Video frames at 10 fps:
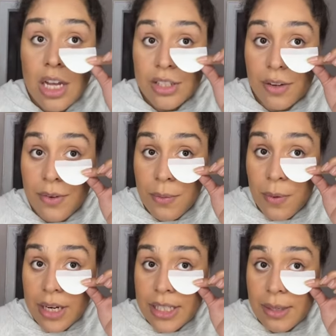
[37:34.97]
So if you
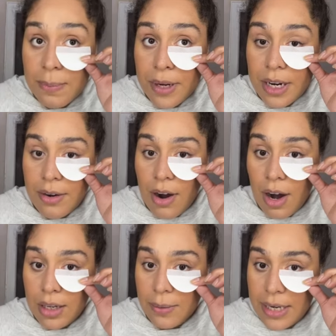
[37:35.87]
wanted to put it
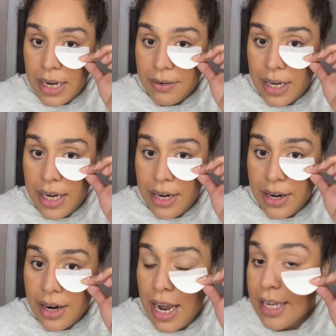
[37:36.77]
all the way down
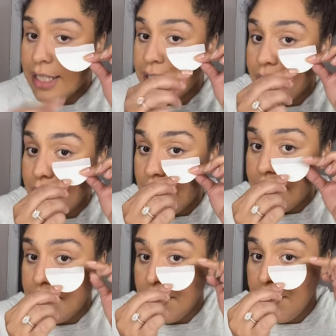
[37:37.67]
here, it still
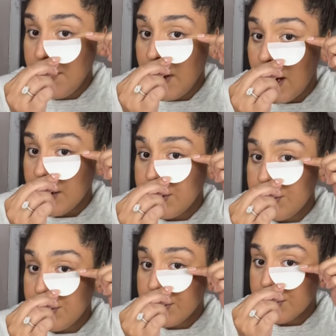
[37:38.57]
gives you a
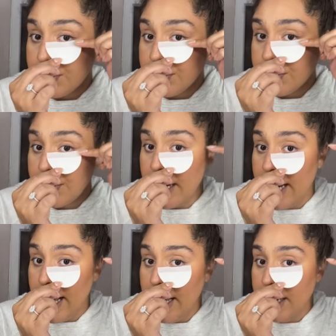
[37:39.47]
straight
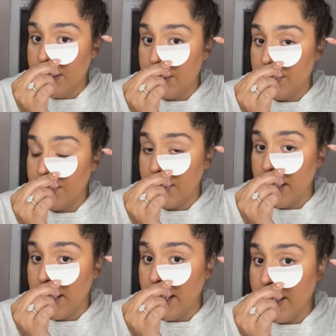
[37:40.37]
edge
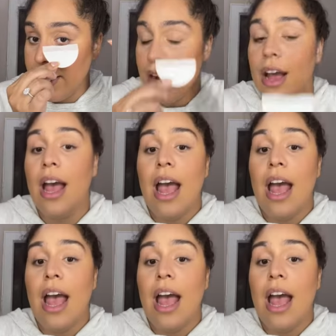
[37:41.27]
right here.